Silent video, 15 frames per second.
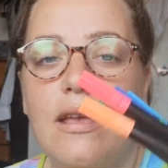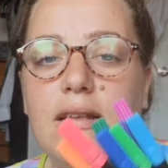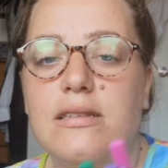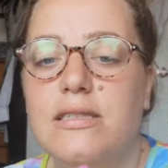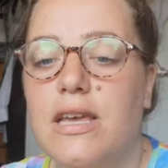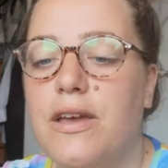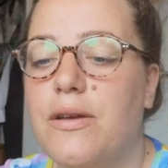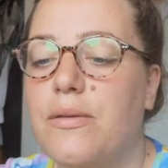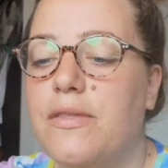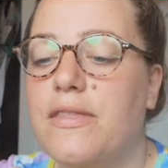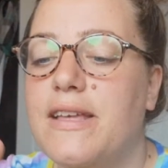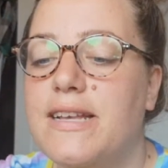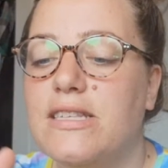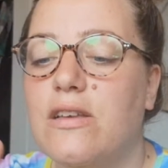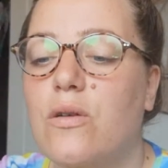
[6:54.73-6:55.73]
So
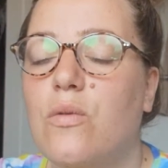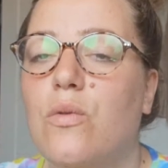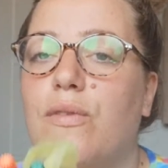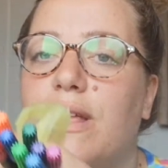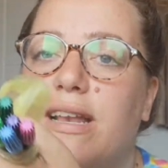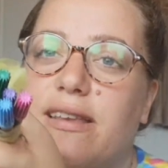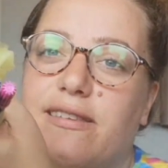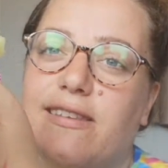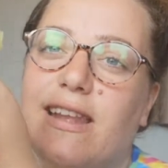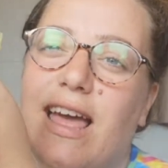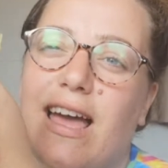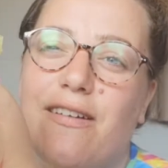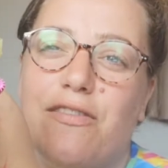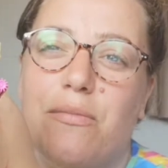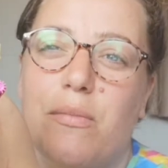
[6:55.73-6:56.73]
these are all that's
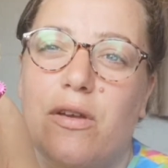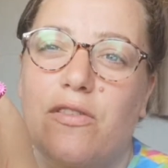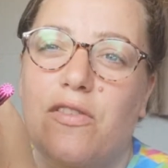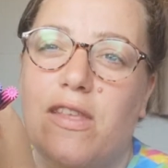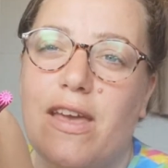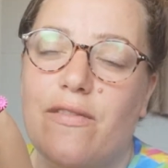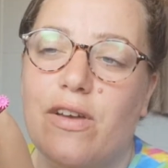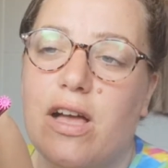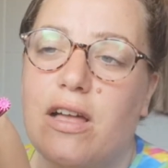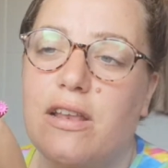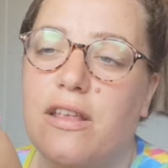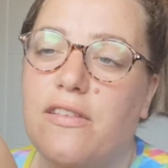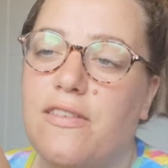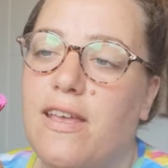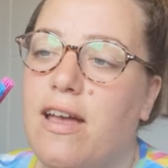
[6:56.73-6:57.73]
left. Most of the other
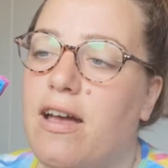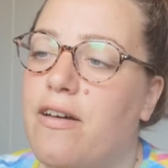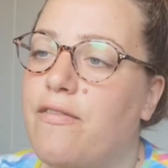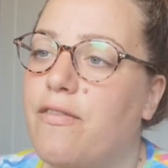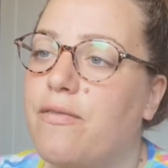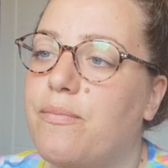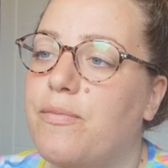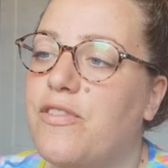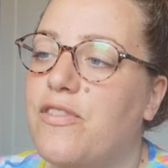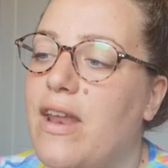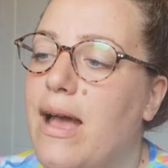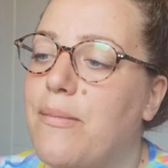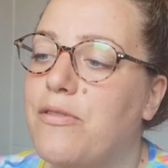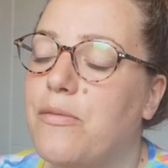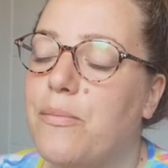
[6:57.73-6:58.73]
colours have
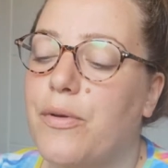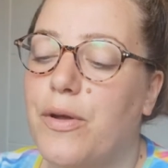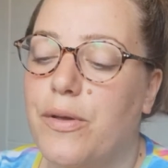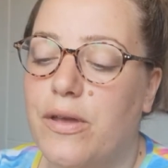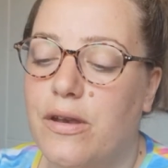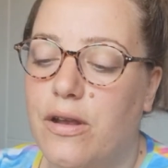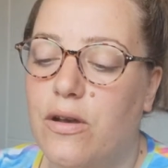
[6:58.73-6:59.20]
snapped and broken.